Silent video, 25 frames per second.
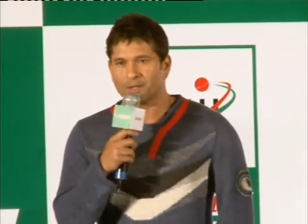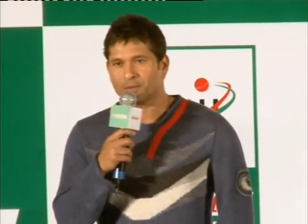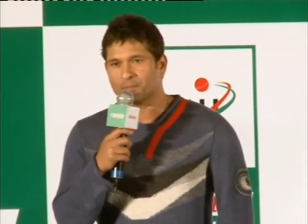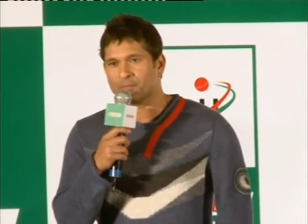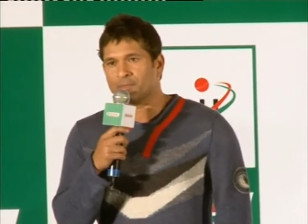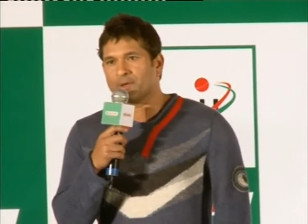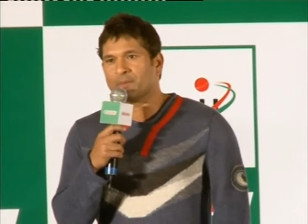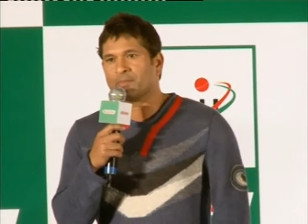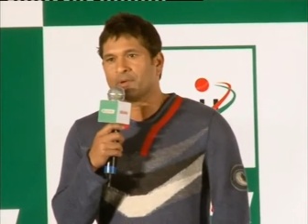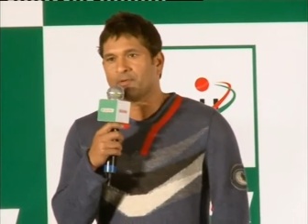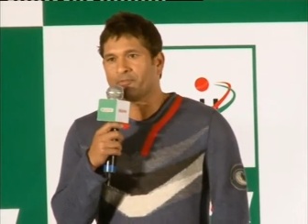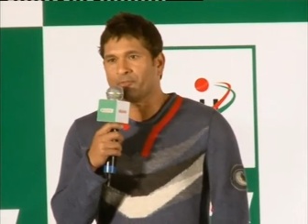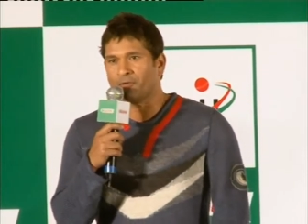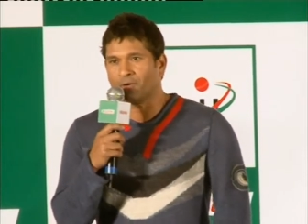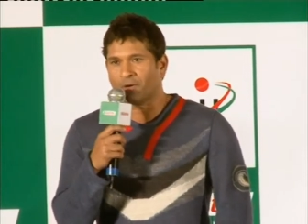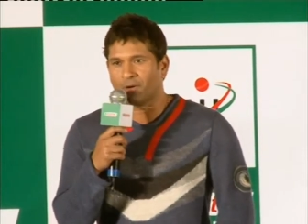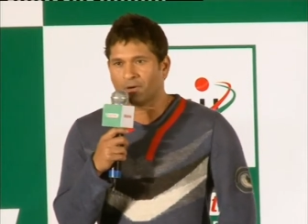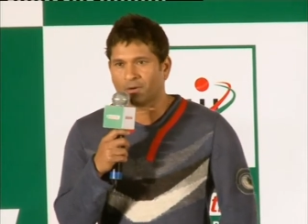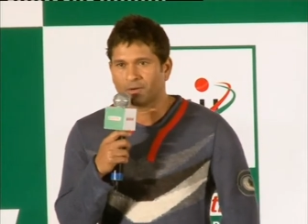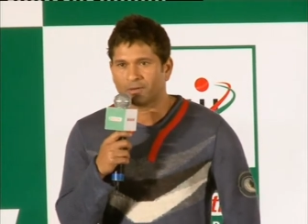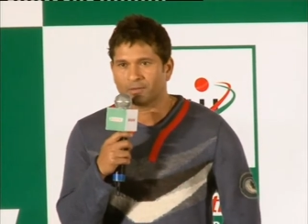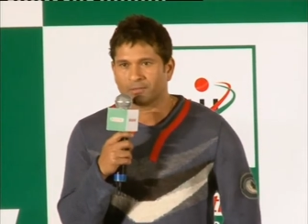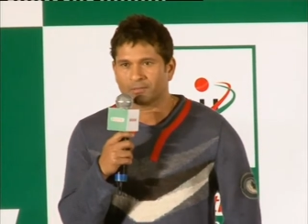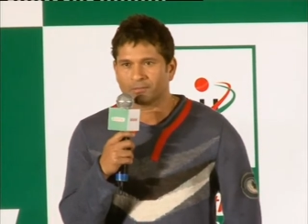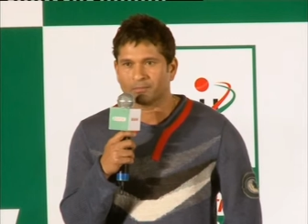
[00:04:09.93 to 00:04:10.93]
maybe
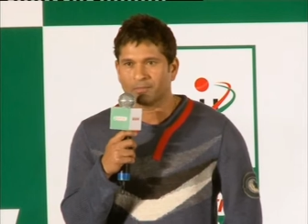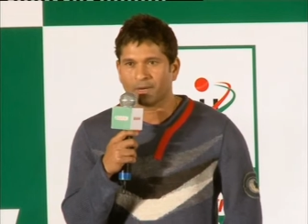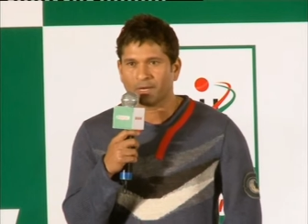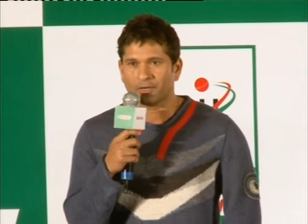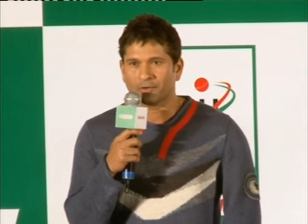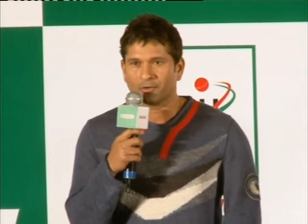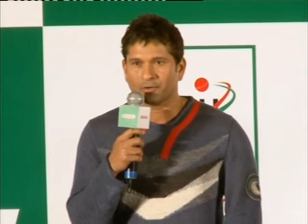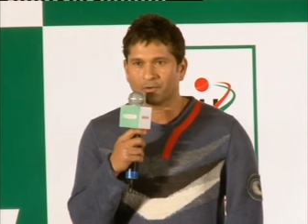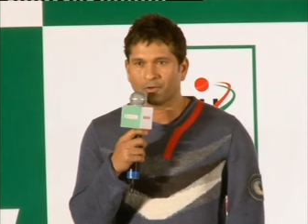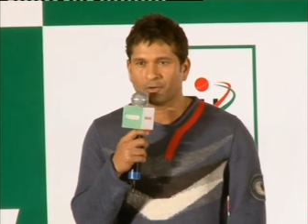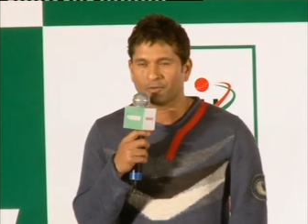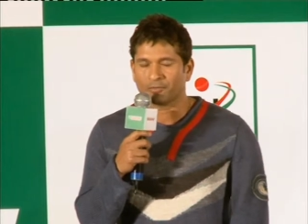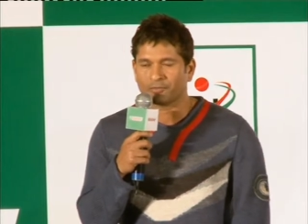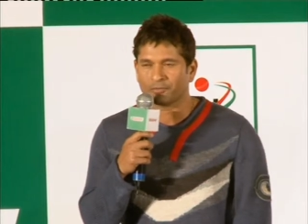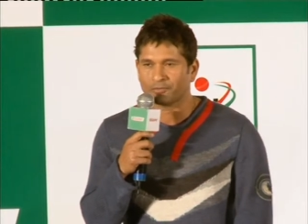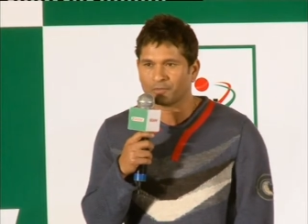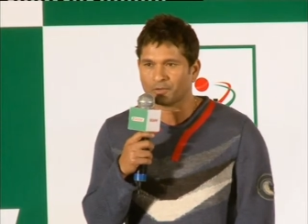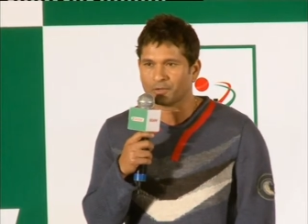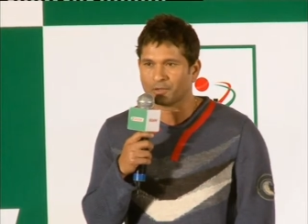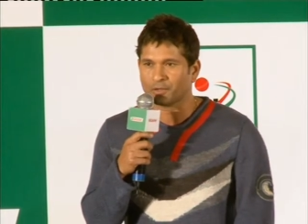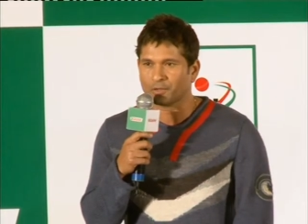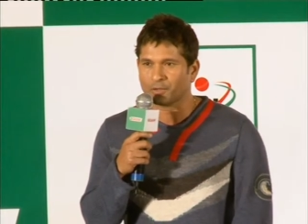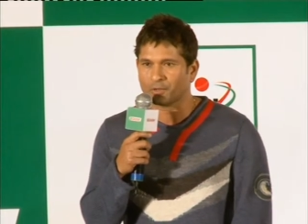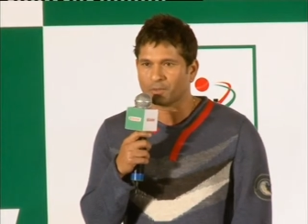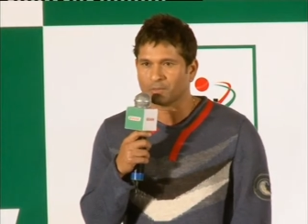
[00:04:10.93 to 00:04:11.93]
for matter of, uh,
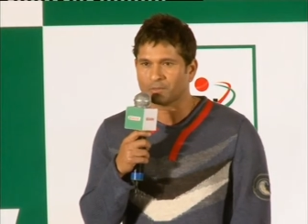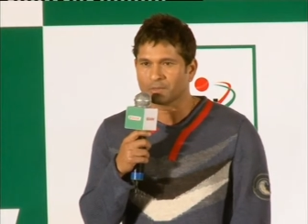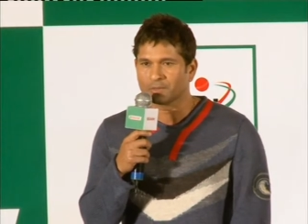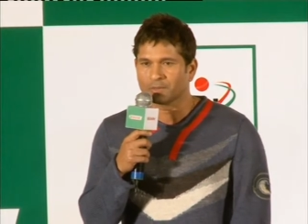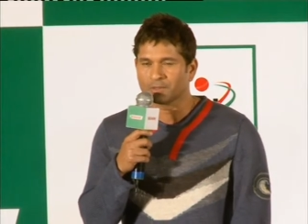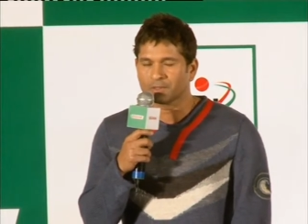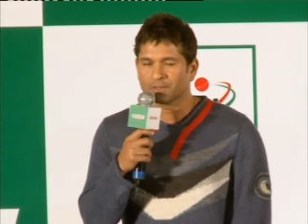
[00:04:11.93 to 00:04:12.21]
you know,